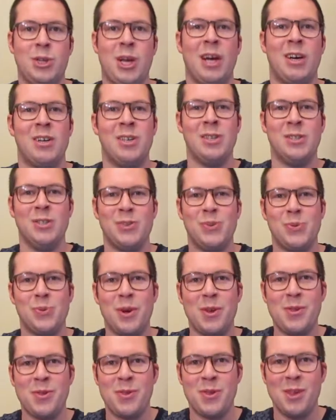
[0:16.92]
challenge
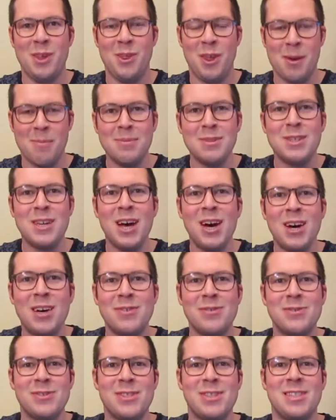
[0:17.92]
with
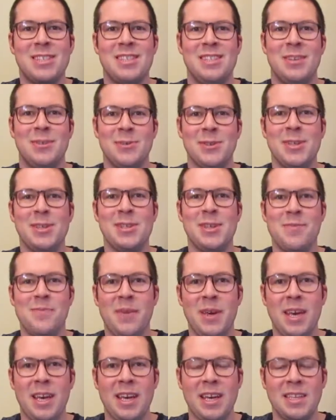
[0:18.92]
themselves. The reason
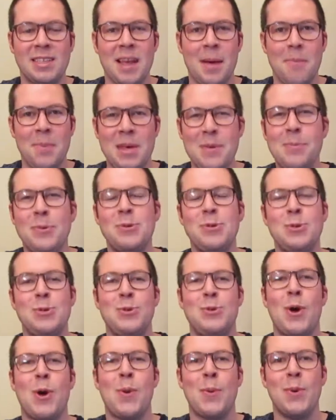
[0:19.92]
being is that people
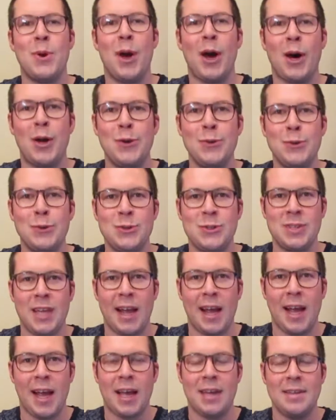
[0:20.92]
just don't
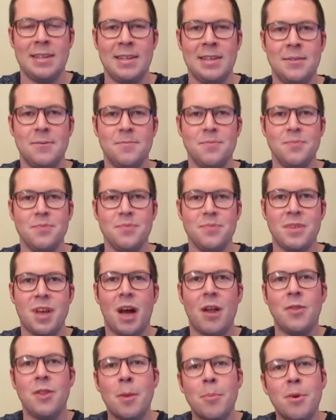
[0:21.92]
understand
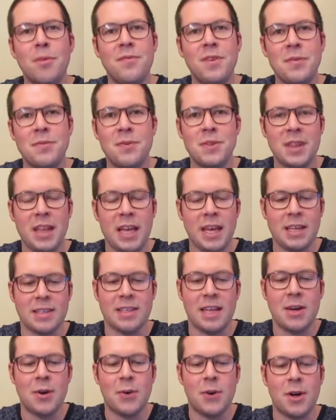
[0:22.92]
a number of different things.
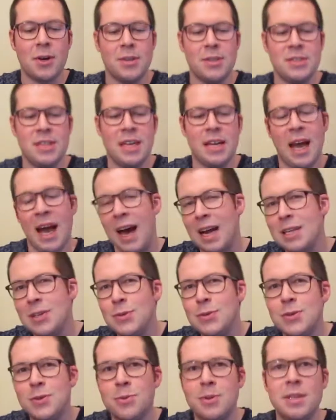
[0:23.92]
They don't understand how to
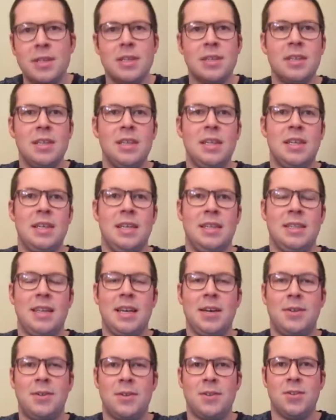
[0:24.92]
use Twitter, they
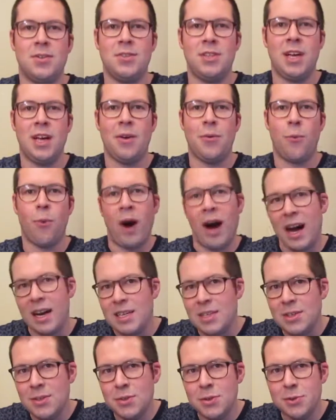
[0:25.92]
don't understand why
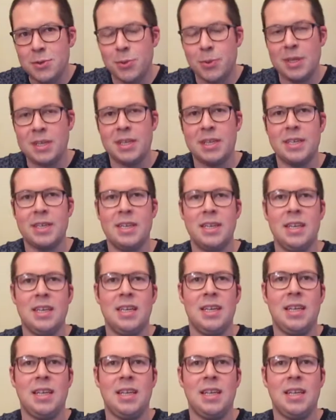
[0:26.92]
to use Twitter,